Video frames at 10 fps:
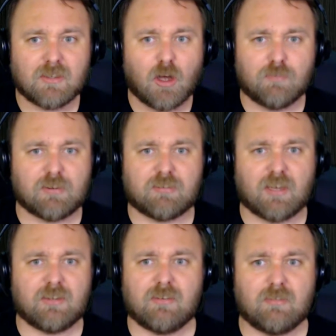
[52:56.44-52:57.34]
all of a
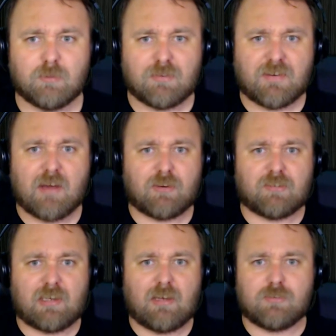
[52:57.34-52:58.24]
sudden, we found
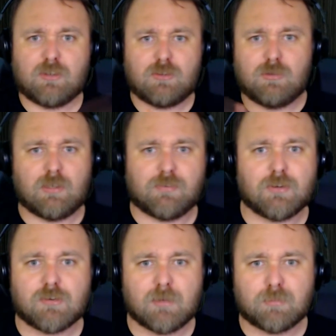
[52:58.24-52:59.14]
ourselves on 2
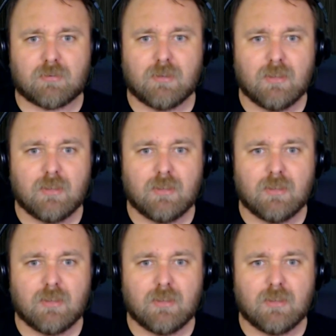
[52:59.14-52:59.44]
different ships.